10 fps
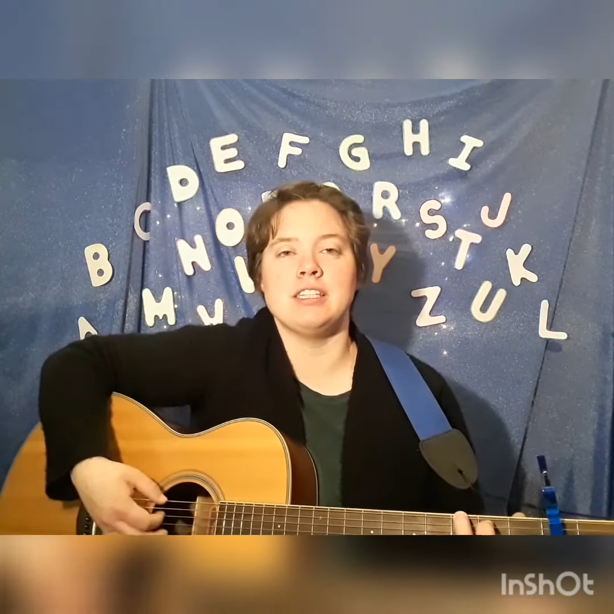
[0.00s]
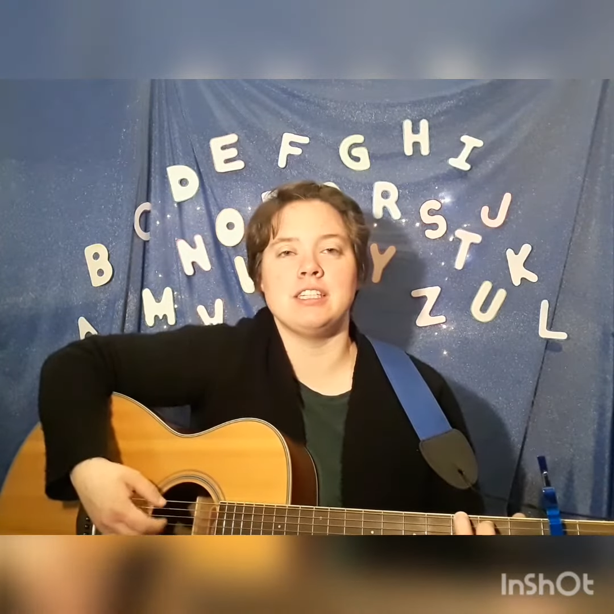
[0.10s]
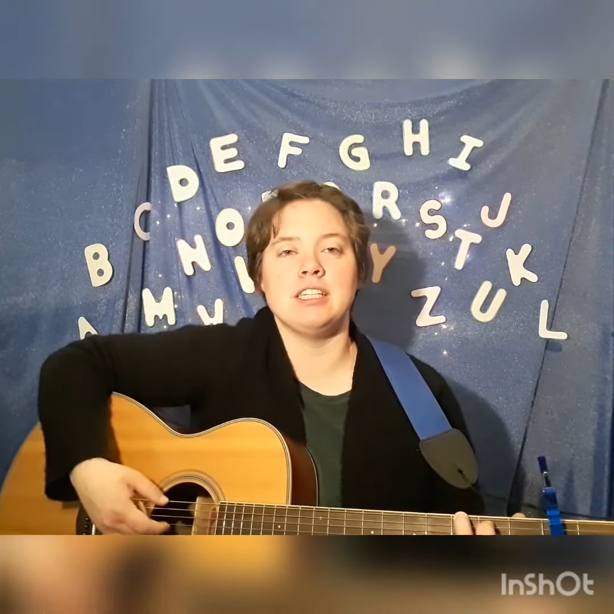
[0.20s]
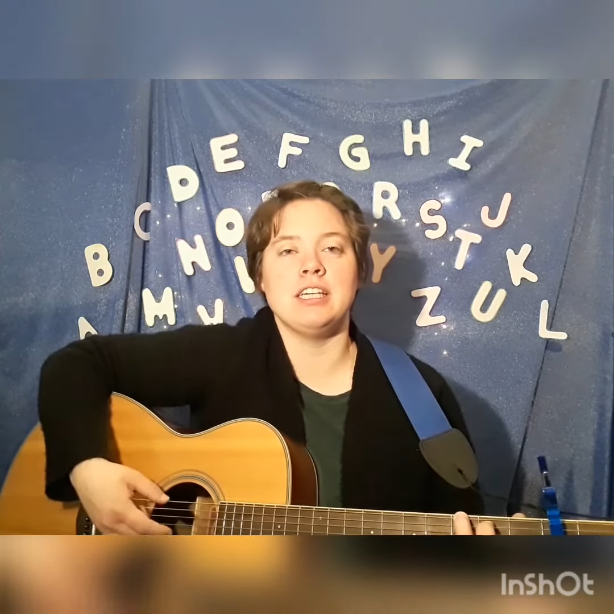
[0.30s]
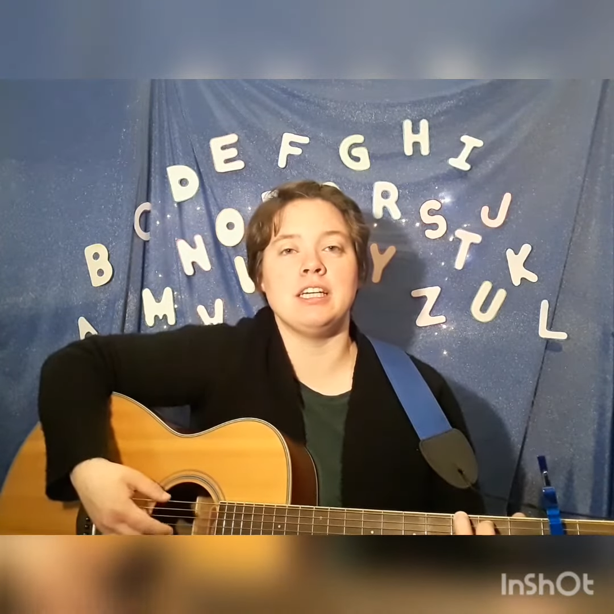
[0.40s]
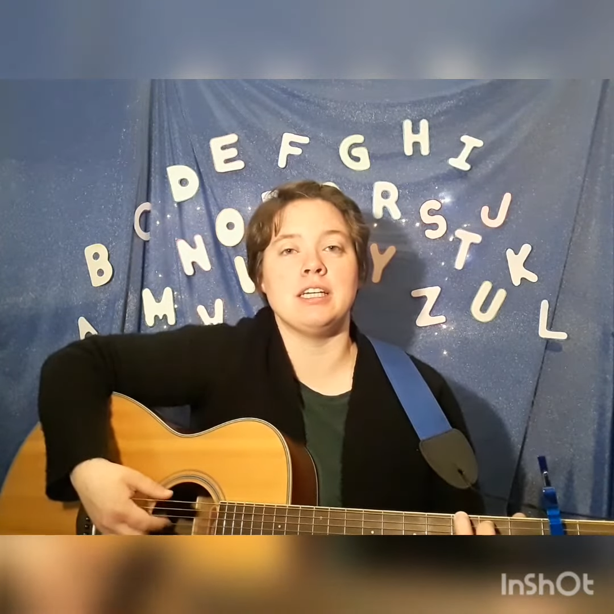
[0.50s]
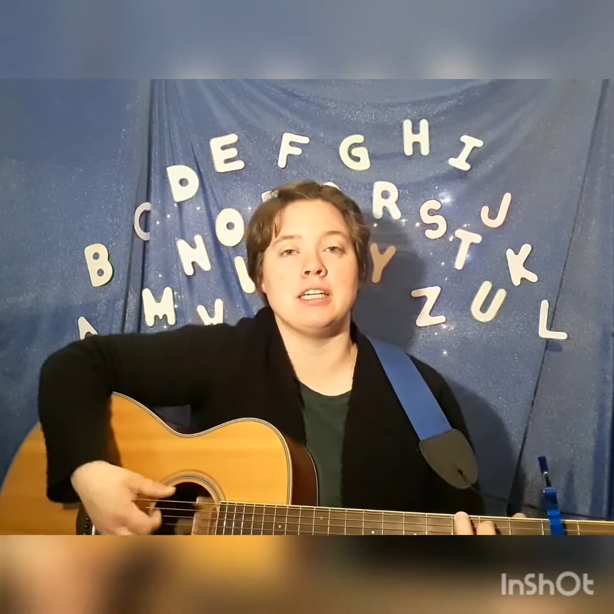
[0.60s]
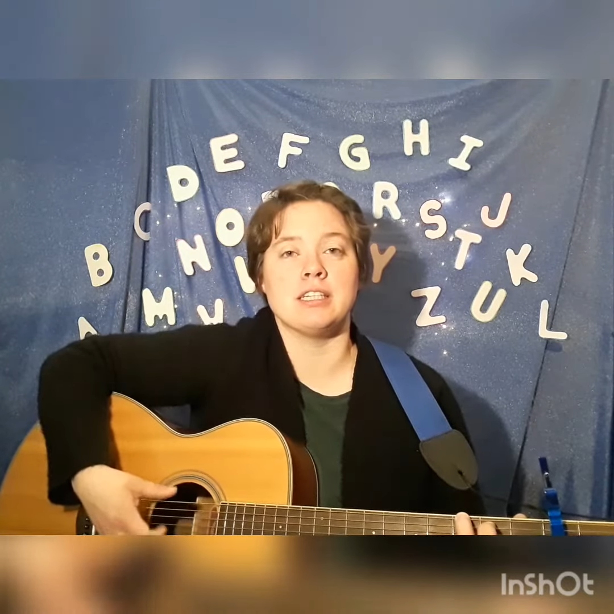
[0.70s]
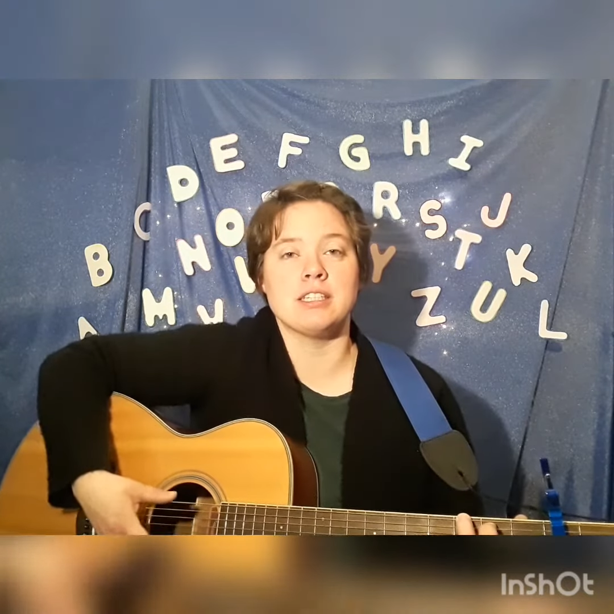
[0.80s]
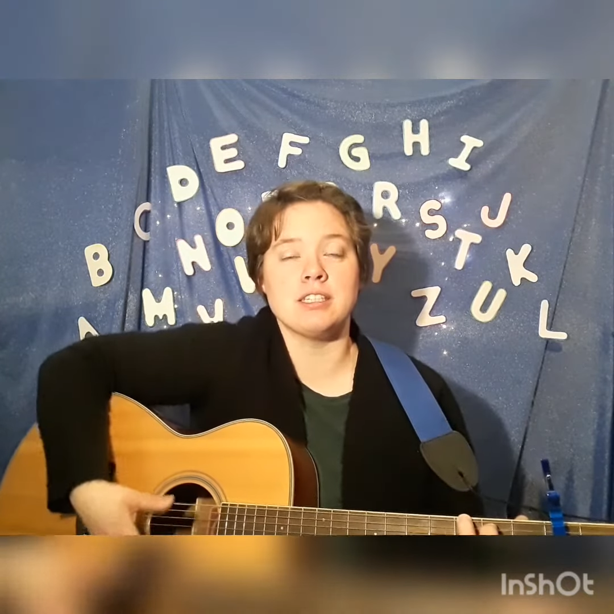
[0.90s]

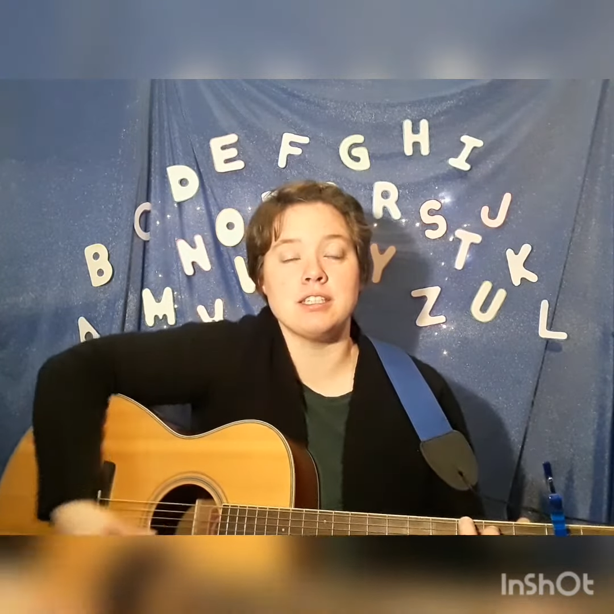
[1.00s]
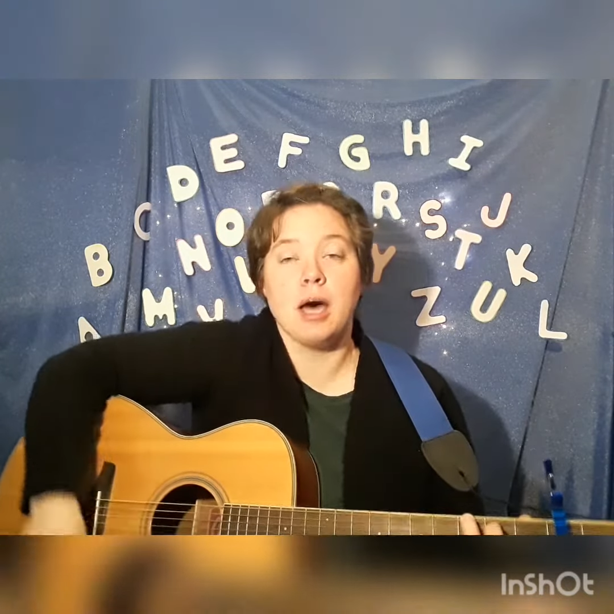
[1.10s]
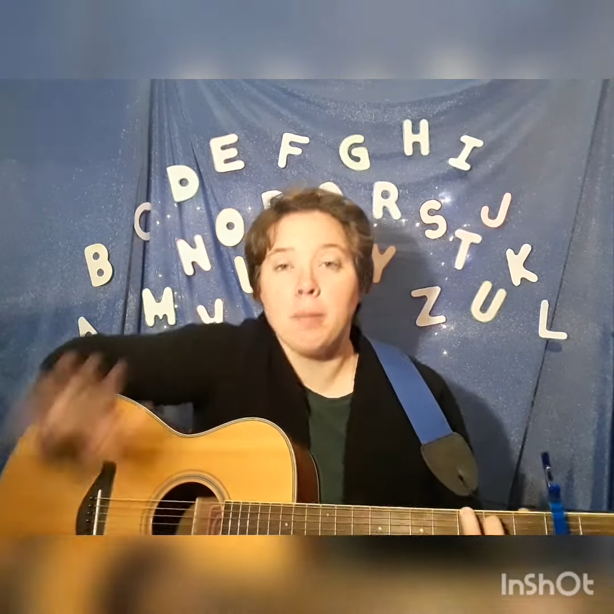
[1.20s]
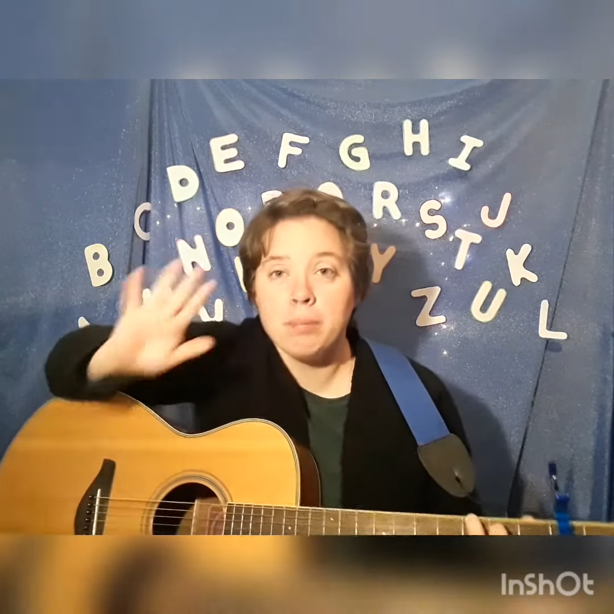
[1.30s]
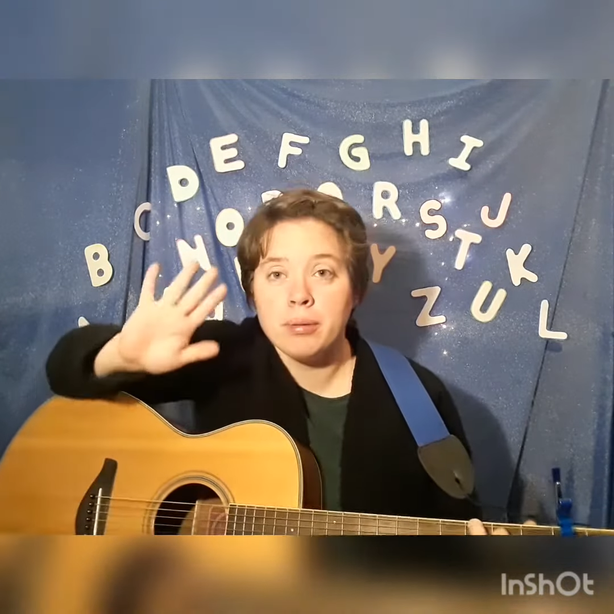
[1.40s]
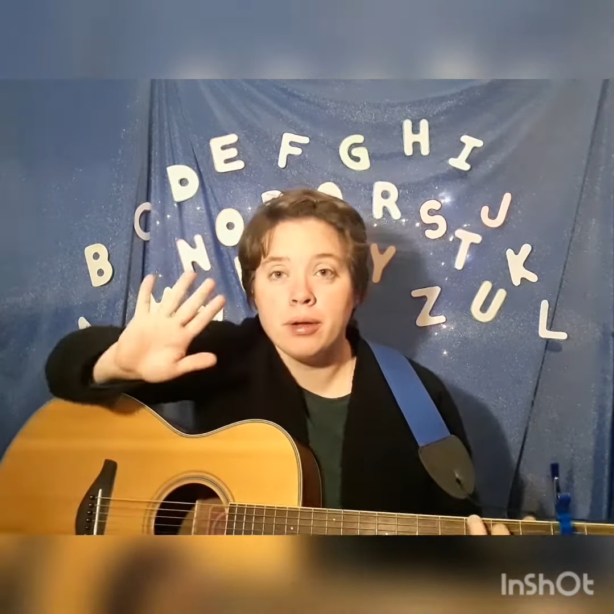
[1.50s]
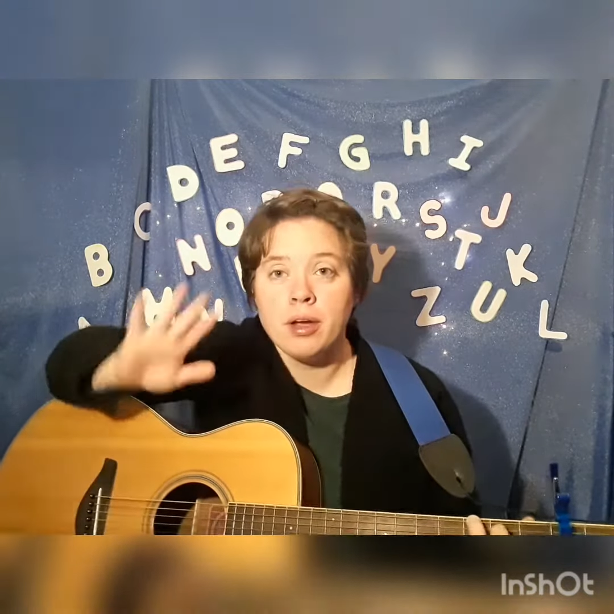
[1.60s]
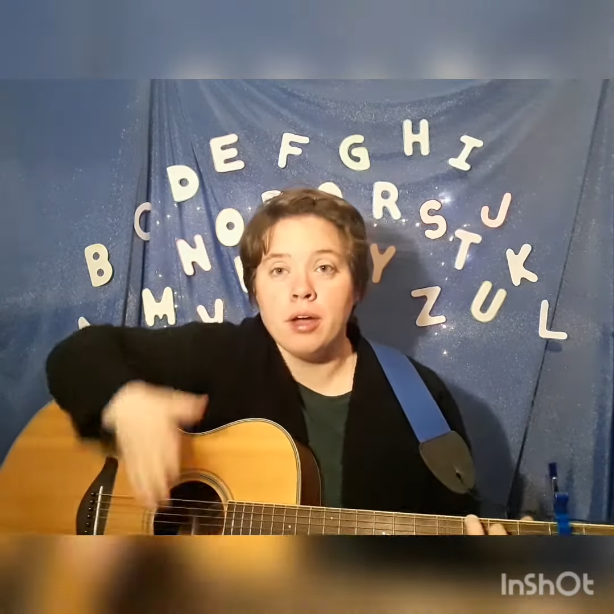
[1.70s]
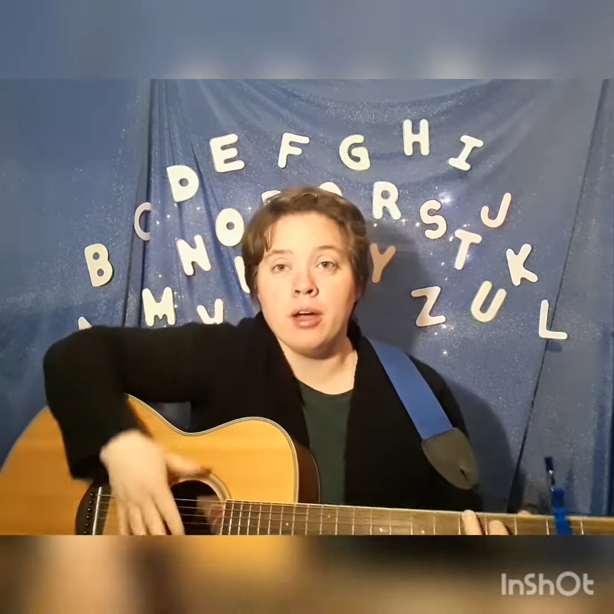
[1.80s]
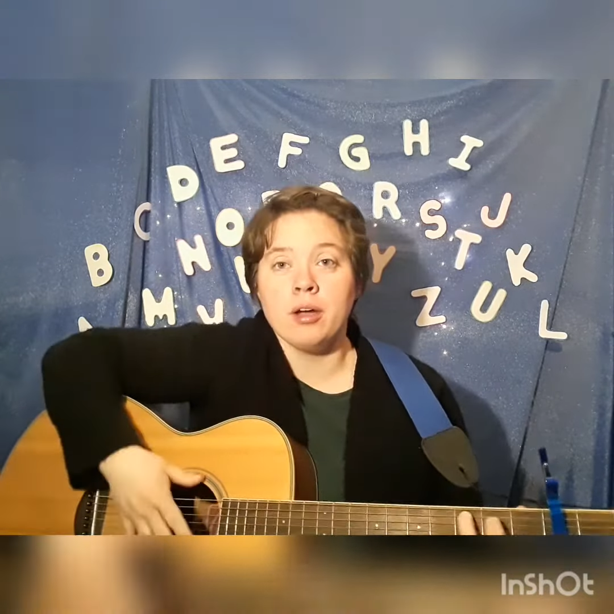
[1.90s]
see.
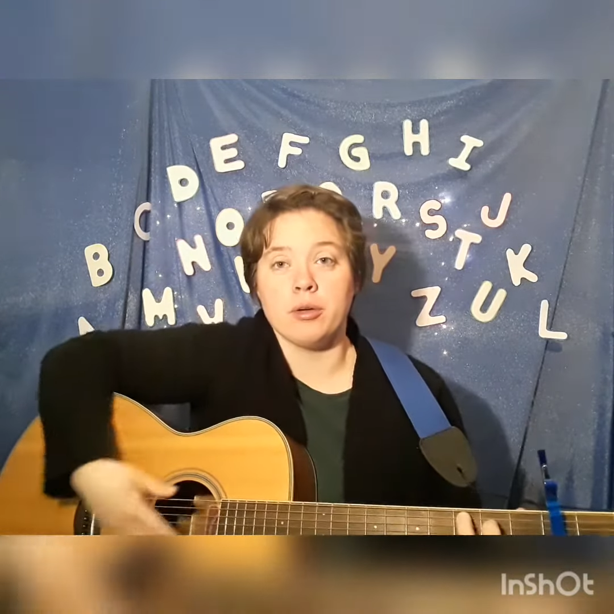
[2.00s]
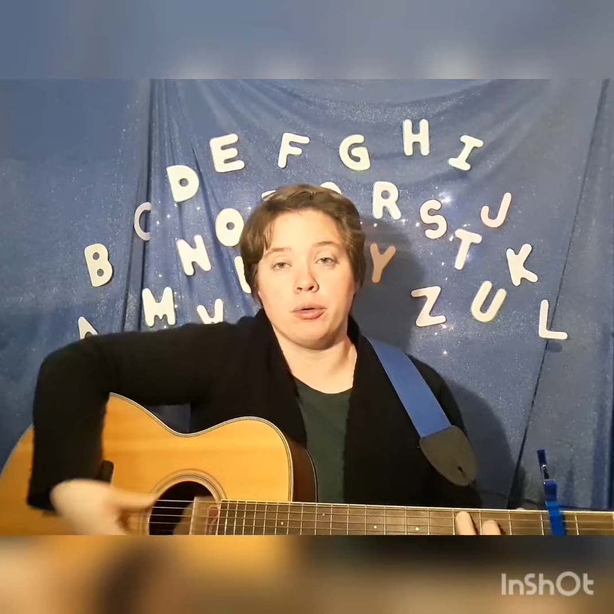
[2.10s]
Stop!